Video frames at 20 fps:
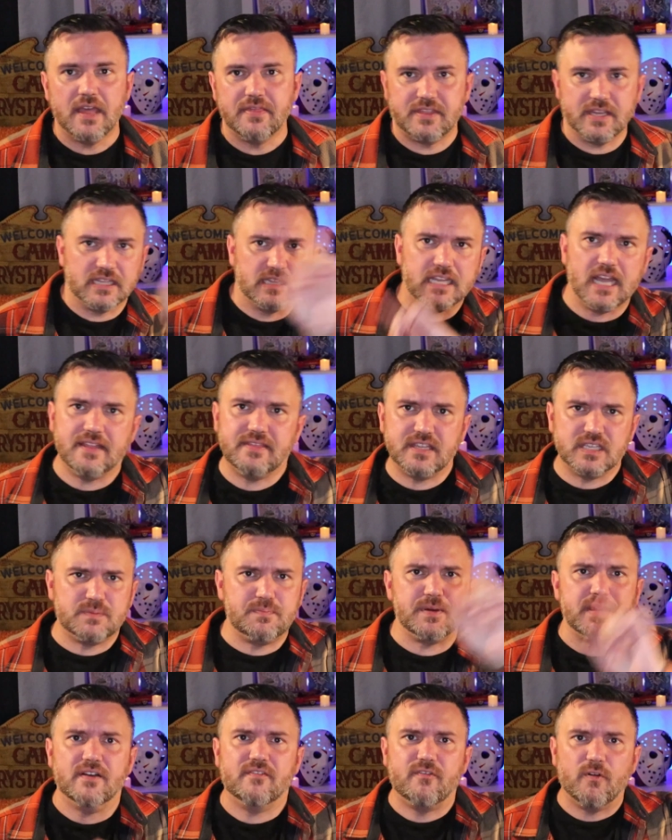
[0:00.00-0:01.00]
Then let this
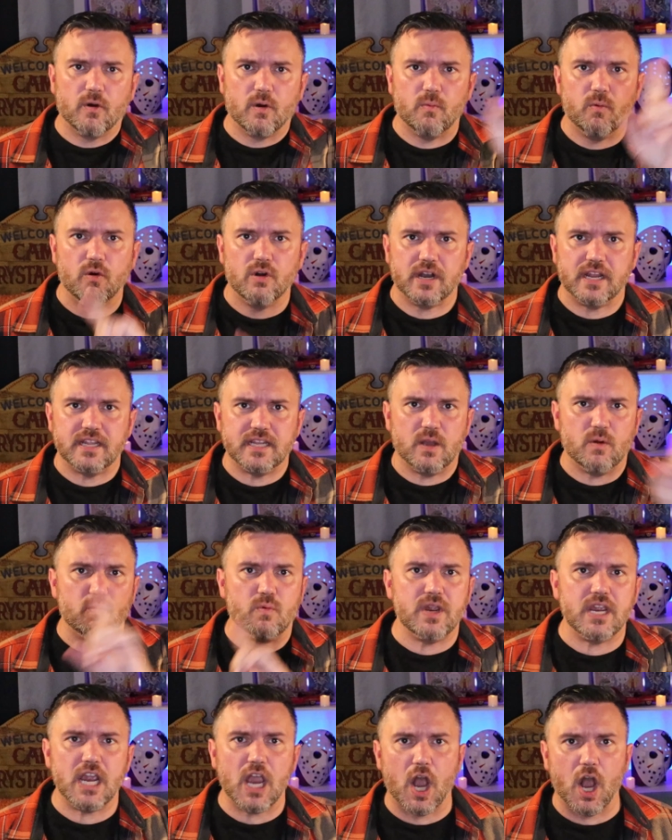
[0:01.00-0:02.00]
be a forewarning that
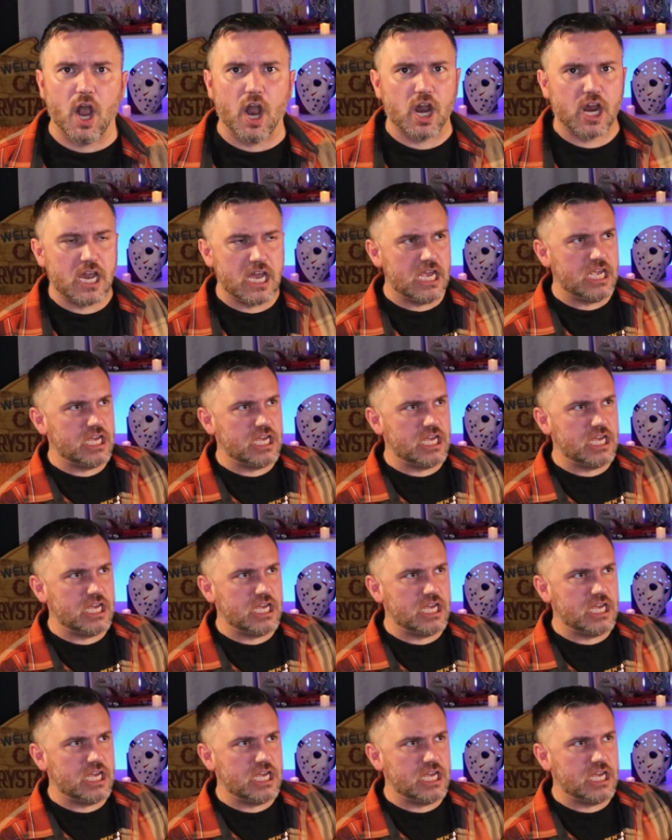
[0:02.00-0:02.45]
we are